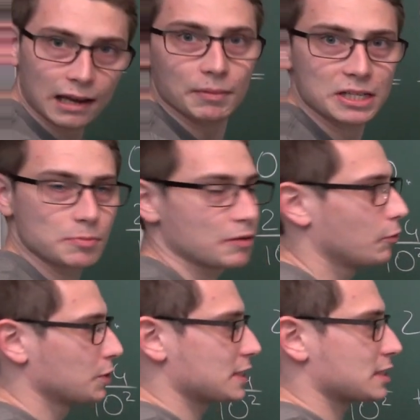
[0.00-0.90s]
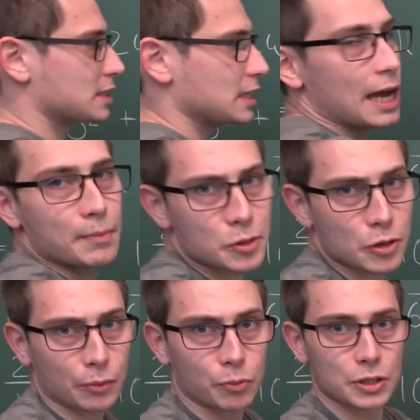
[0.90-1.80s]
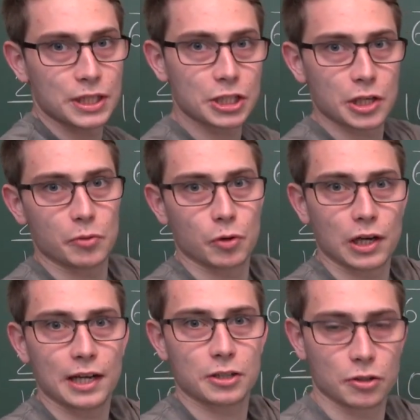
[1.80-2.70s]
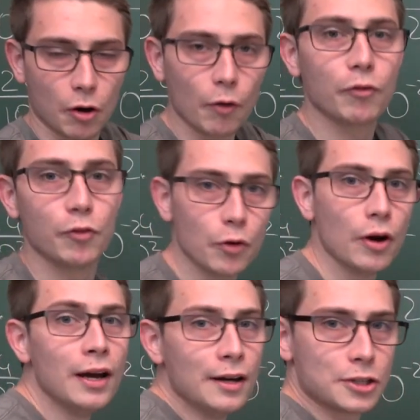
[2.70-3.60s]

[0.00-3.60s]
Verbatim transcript: like mentioned before, this is the abstract procedure you would like to go through